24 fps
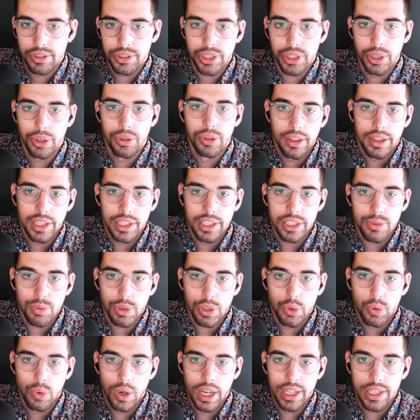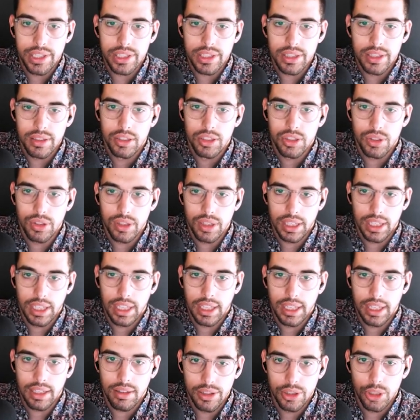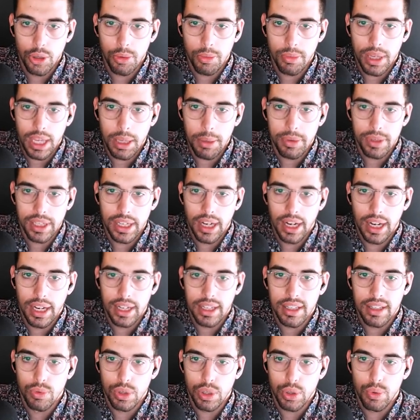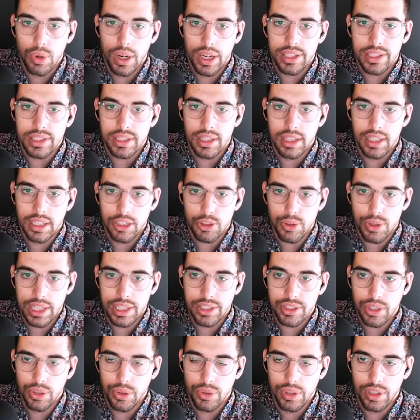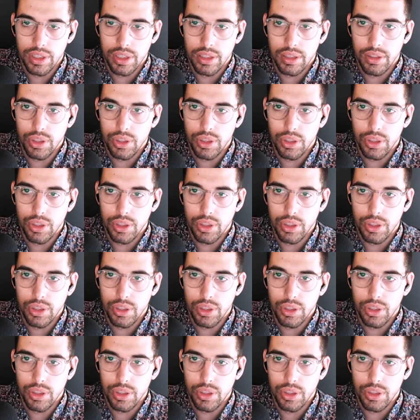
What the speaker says: So this request to the Loom API requests the transcoded